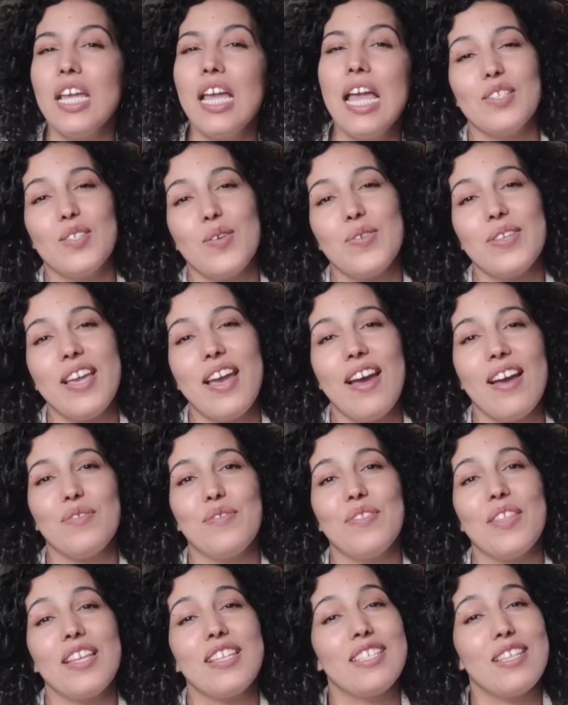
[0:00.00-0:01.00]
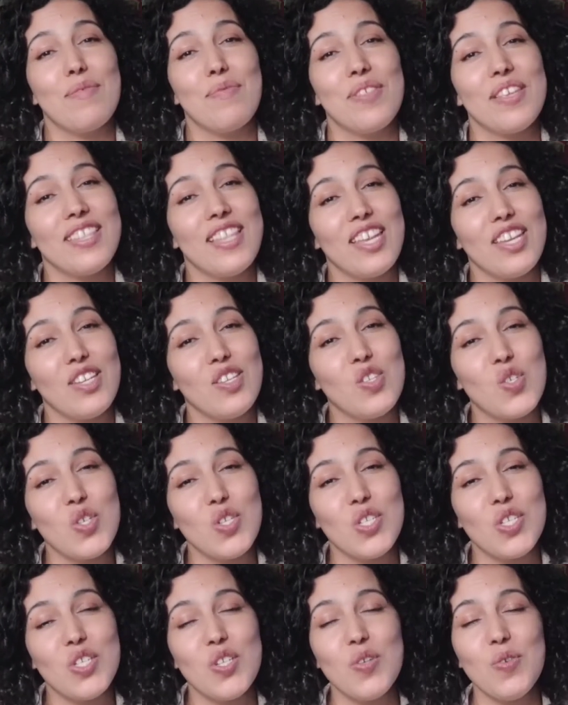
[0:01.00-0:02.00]
So yeah, if that's something that
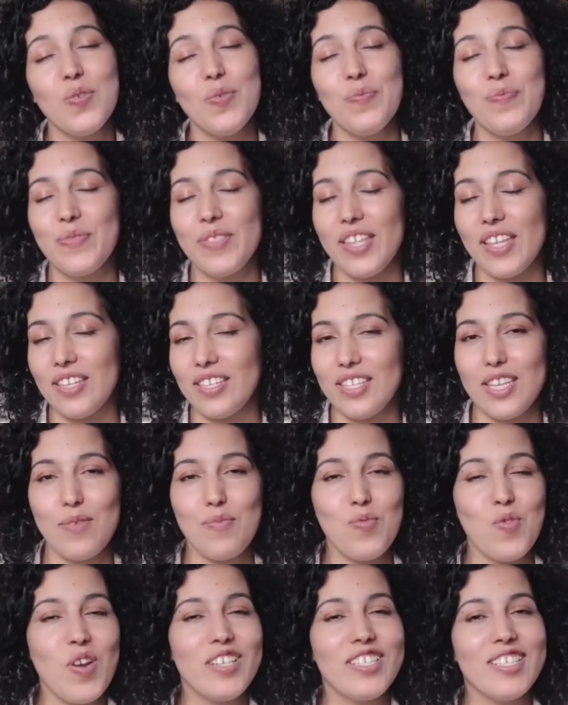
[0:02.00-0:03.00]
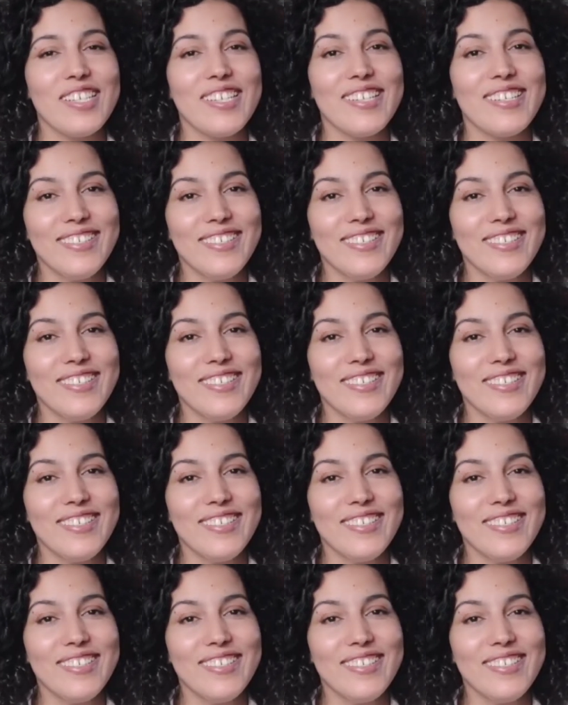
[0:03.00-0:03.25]
interests you, then keep watching.